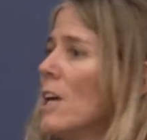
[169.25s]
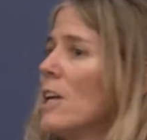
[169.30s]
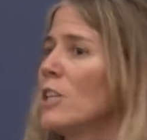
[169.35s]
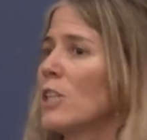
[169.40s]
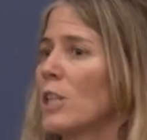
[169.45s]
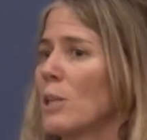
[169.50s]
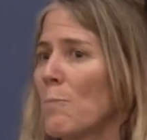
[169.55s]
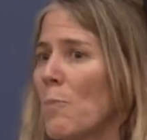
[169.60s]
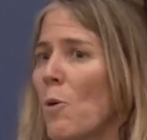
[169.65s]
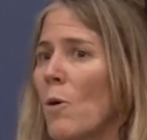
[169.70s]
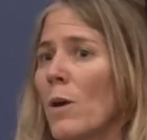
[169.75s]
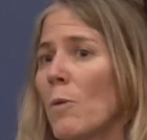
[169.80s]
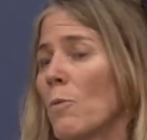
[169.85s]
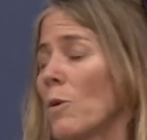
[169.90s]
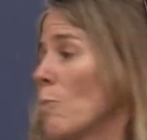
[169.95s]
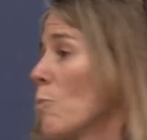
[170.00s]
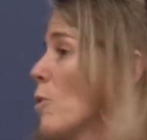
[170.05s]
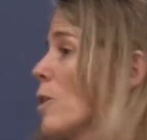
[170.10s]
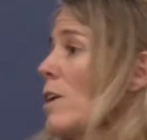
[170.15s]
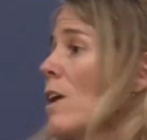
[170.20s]
to the point
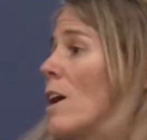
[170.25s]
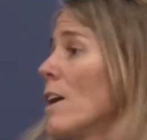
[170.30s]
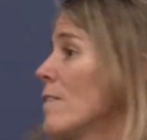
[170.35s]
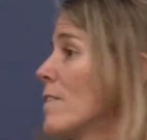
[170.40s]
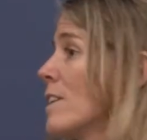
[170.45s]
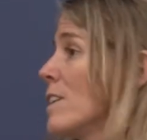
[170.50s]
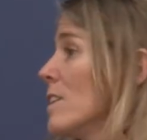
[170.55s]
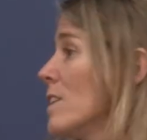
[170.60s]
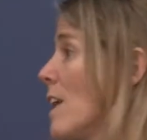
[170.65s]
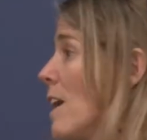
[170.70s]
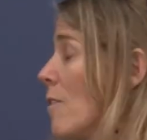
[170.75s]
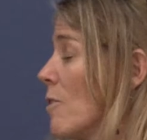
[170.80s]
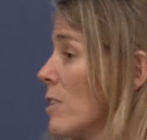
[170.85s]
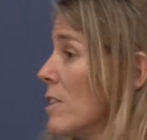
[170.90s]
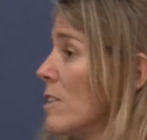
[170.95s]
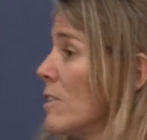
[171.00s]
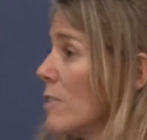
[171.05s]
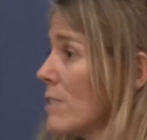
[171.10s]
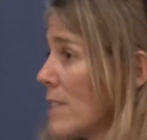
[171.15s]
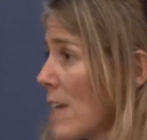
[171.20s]
where we're not even going to allow it
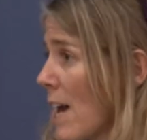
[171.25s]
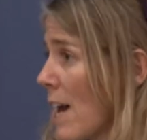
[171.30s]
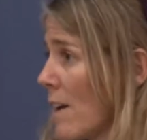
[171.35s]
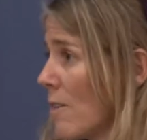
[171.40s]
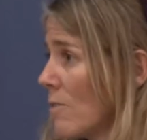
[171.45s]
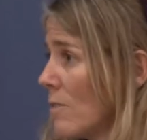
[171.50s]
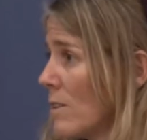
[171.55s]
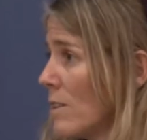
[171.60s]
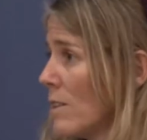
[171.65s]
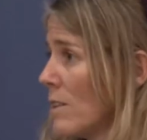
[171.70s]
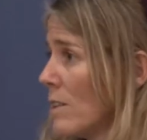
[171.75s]
in our town.